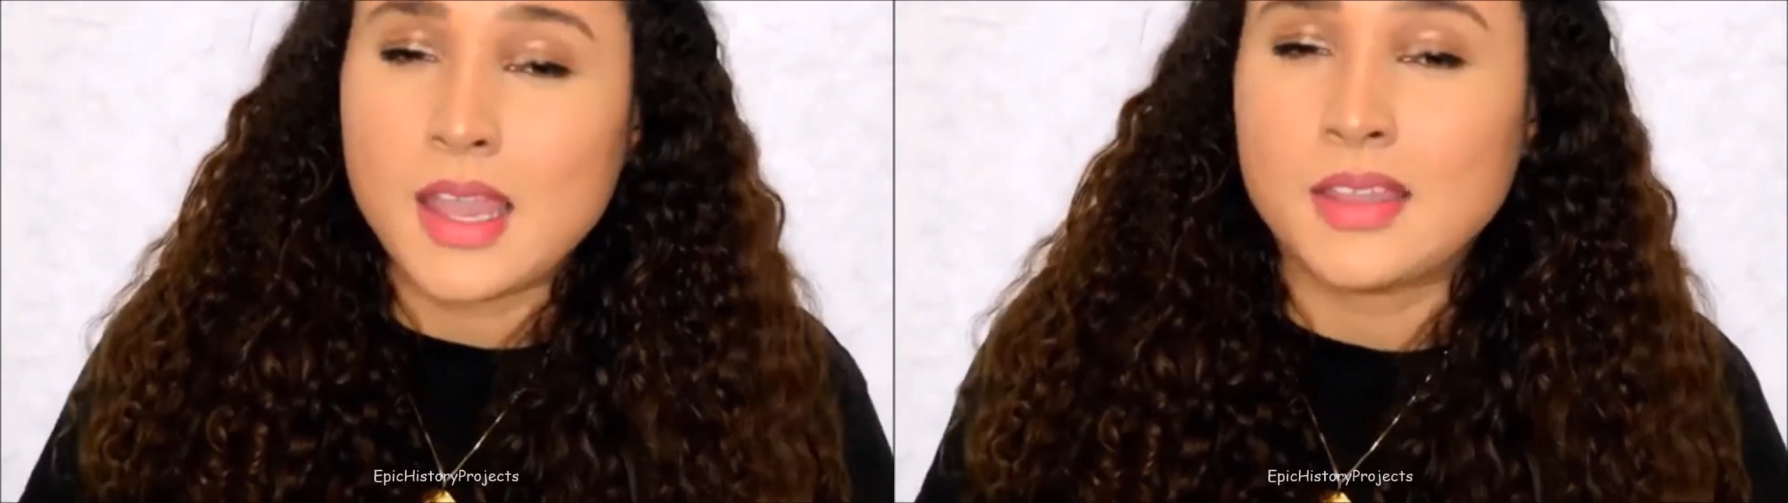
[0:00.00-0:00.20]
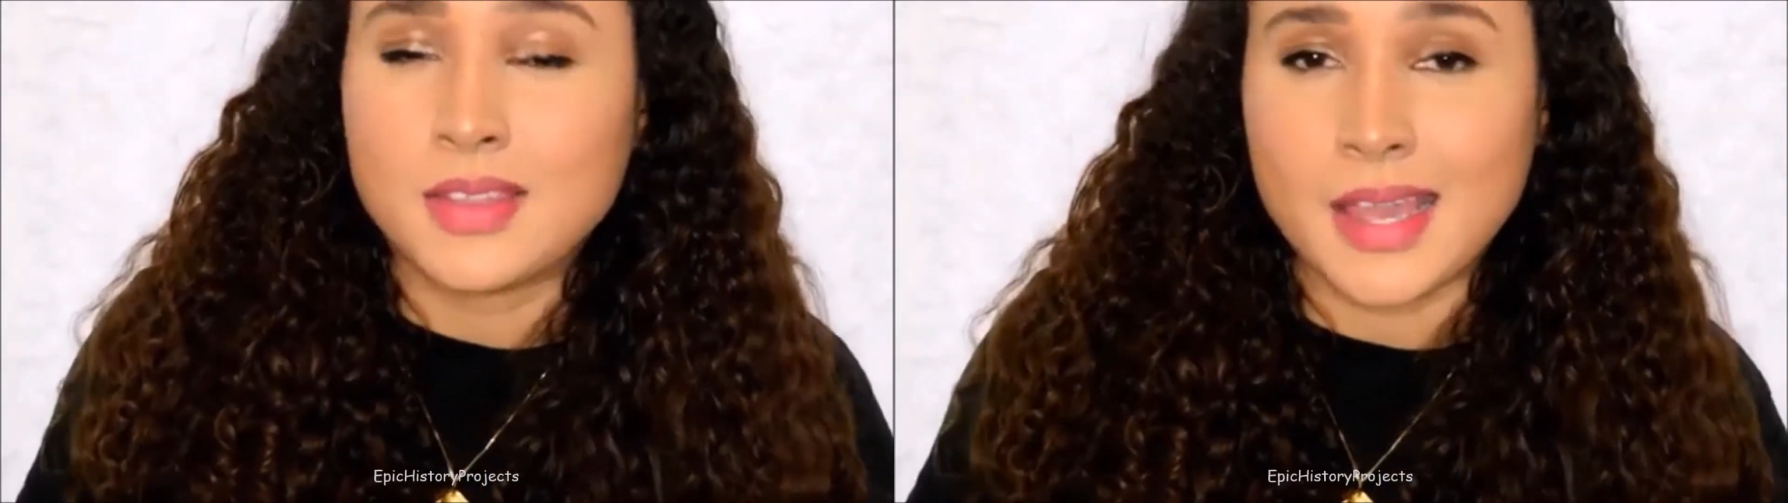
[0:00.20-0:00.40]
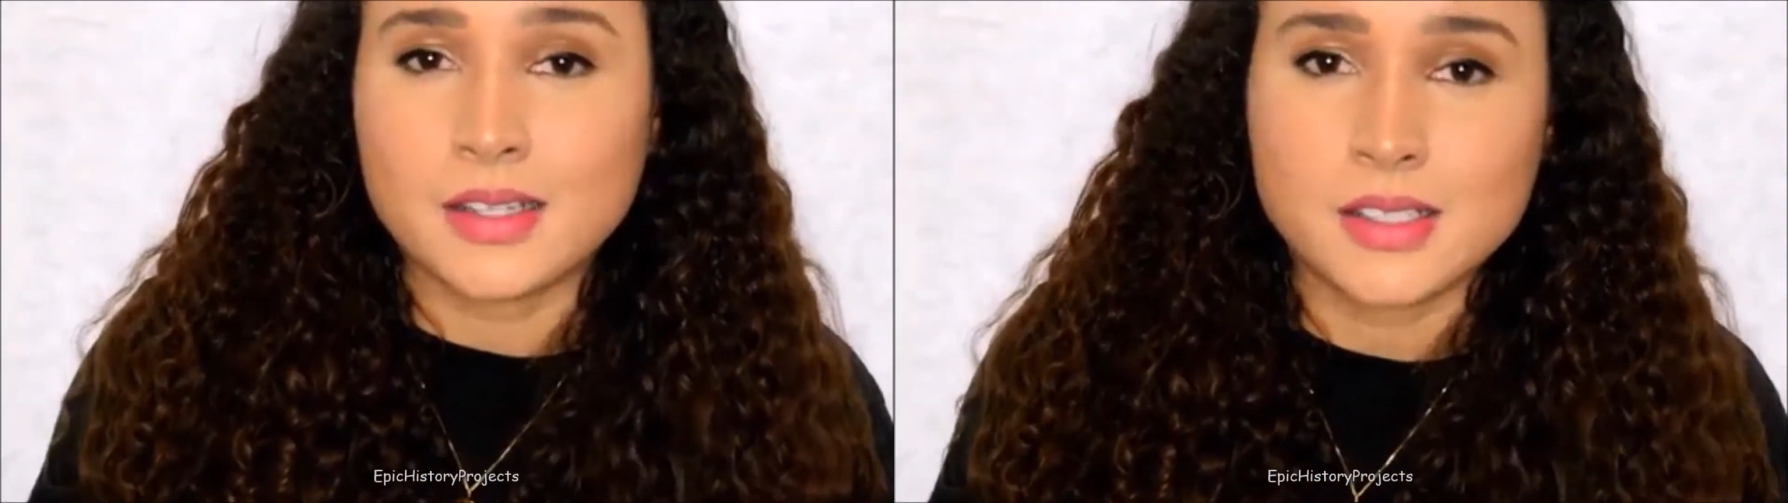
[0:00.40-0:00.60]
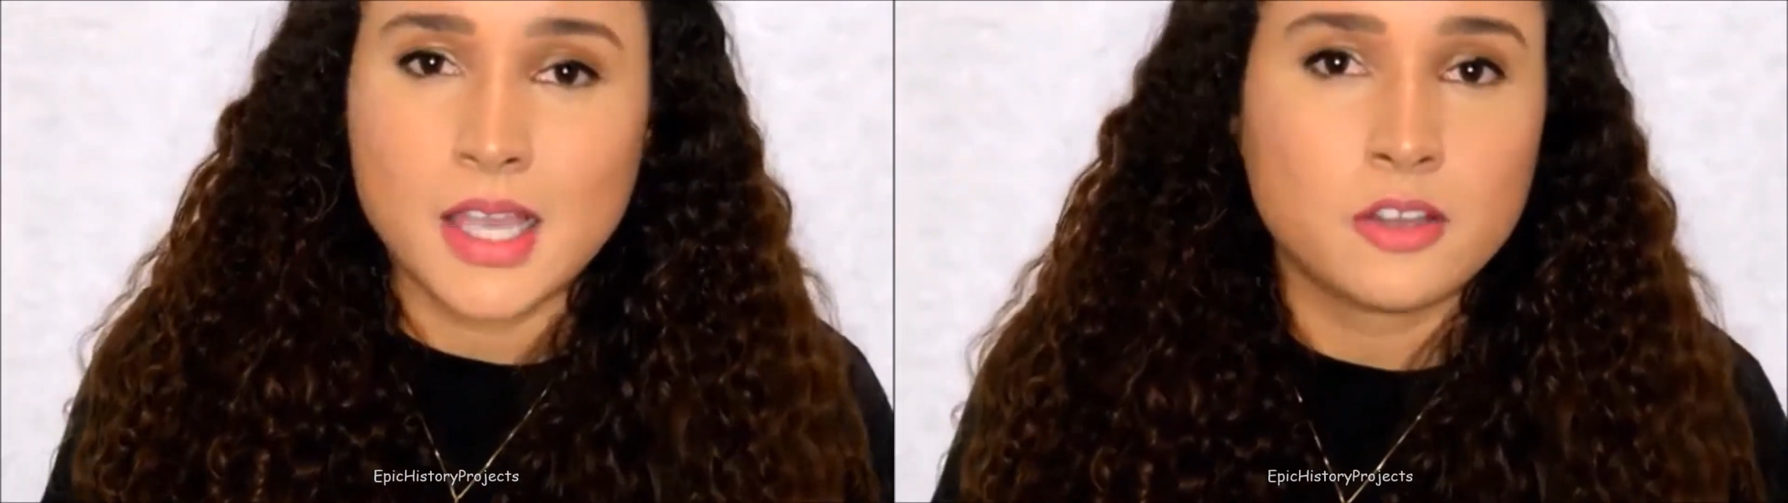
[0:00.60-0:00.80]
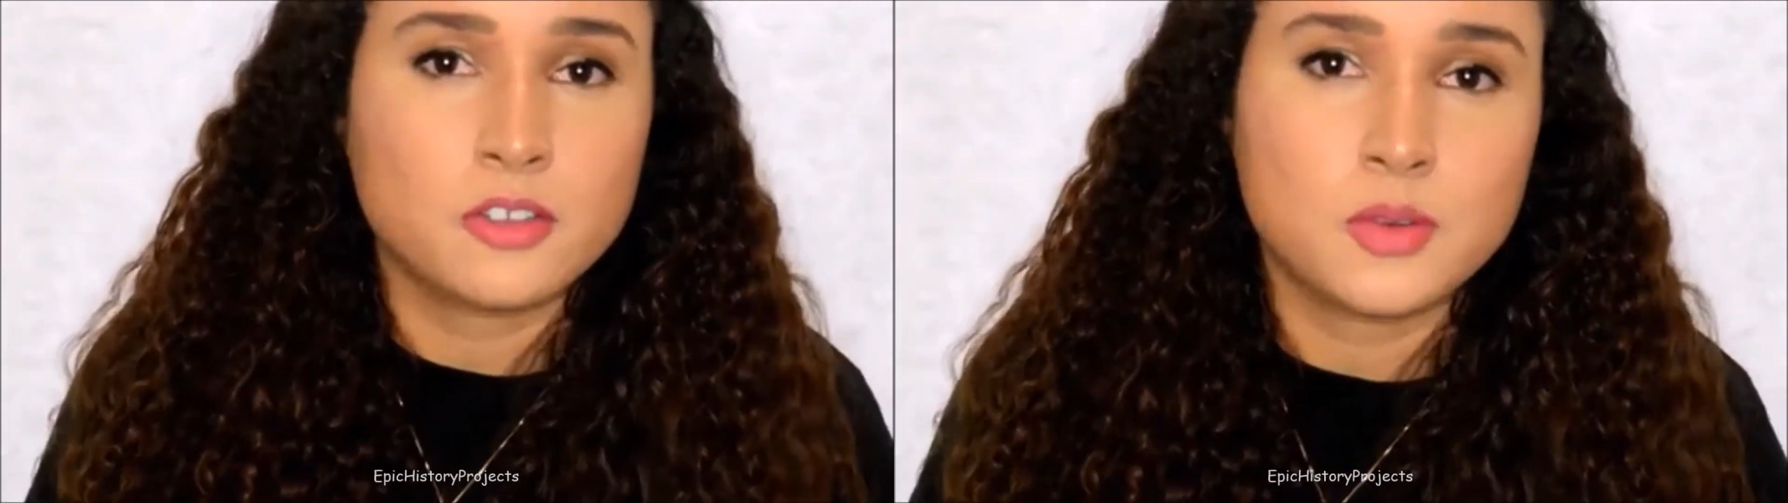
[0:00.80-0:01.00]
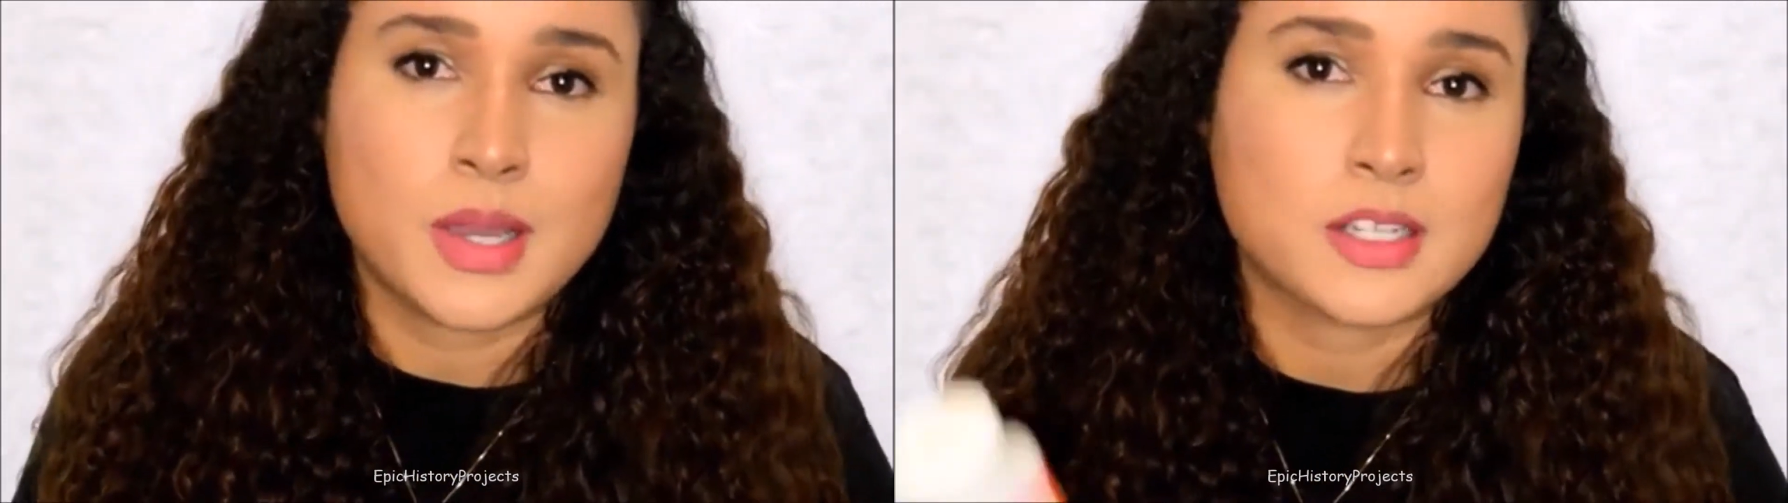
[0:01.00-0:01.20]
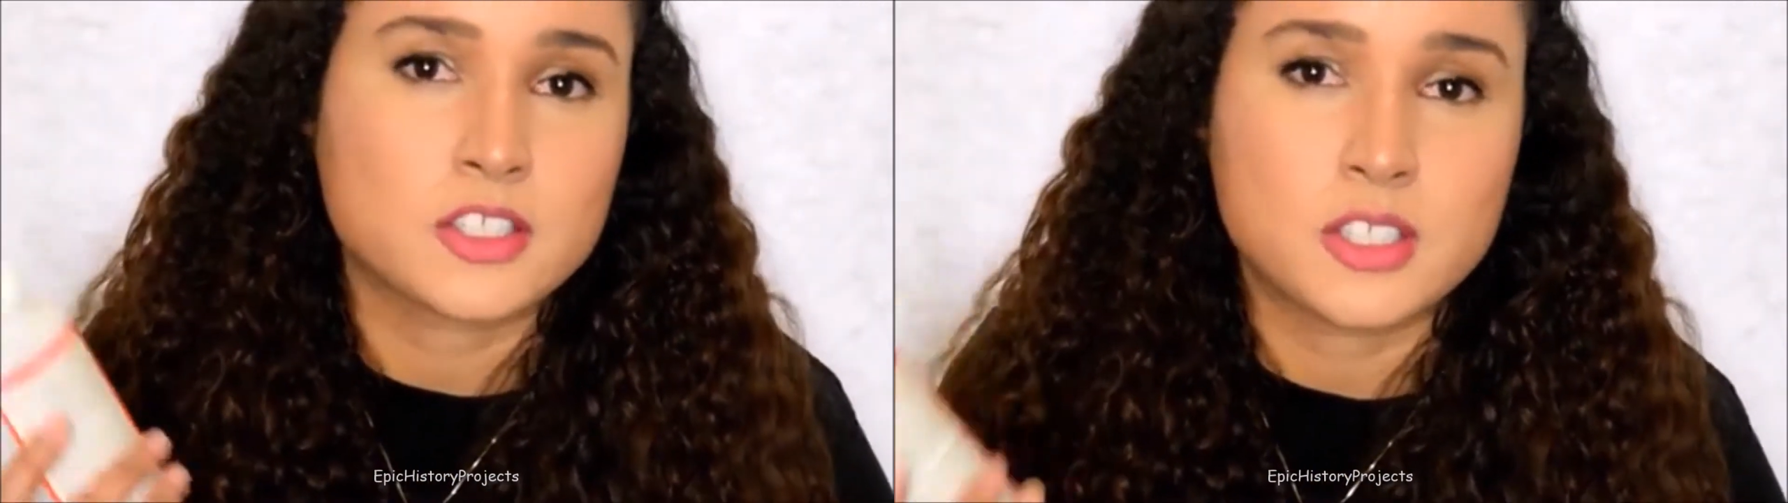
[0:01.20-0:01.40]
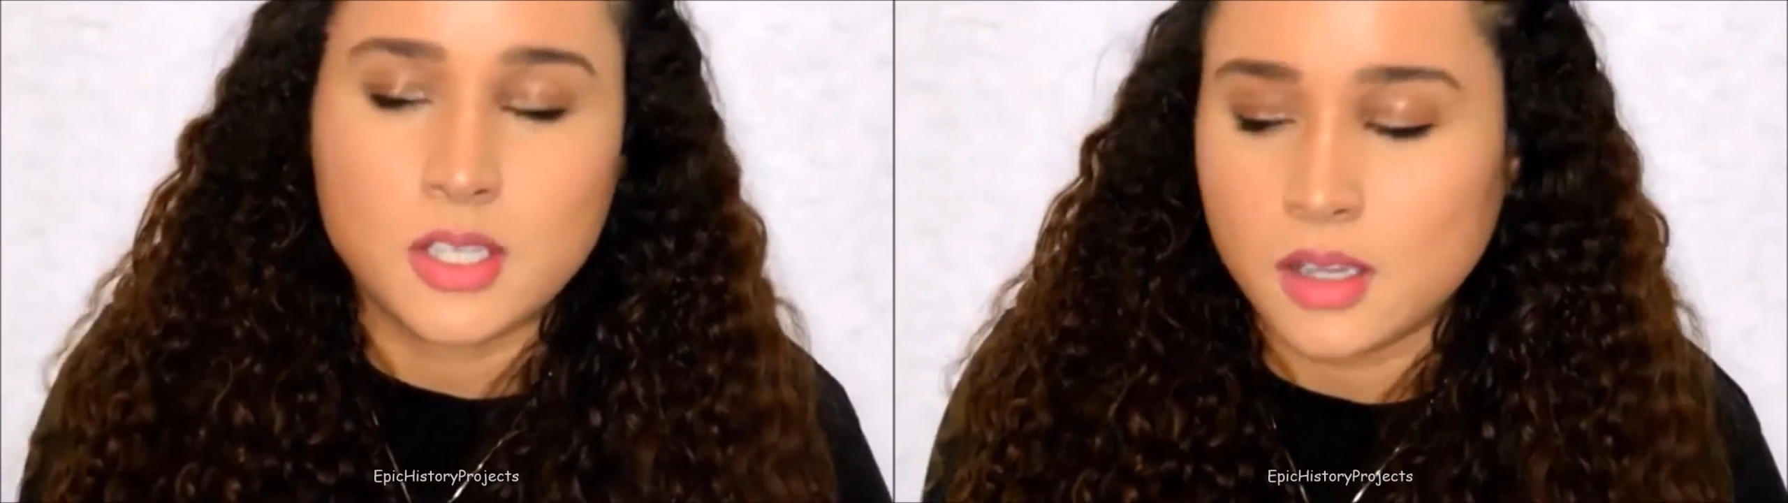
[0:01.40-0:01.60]
And that is how you
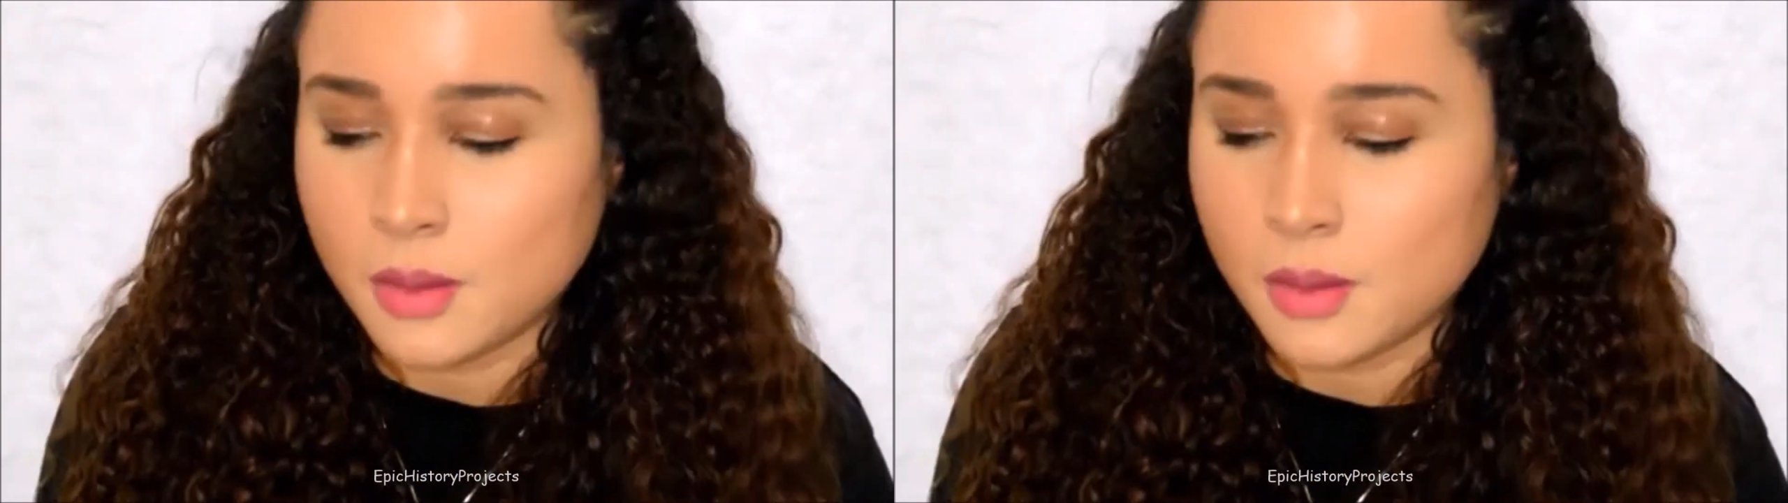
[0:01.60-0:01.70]
actually